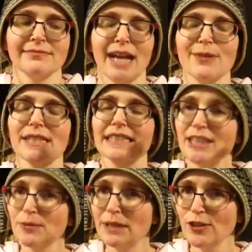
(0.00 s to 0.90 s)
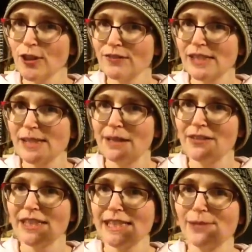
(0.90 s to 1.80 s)
was a little bit nervous
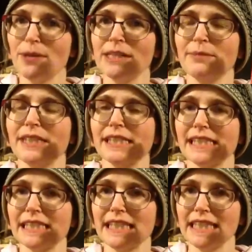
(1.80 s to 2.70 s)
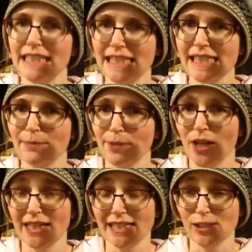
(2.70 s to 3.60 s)
about this one because the
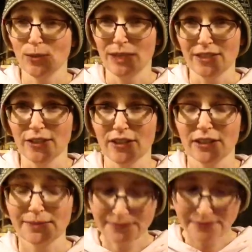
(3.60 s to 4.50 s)
plot is quite dark.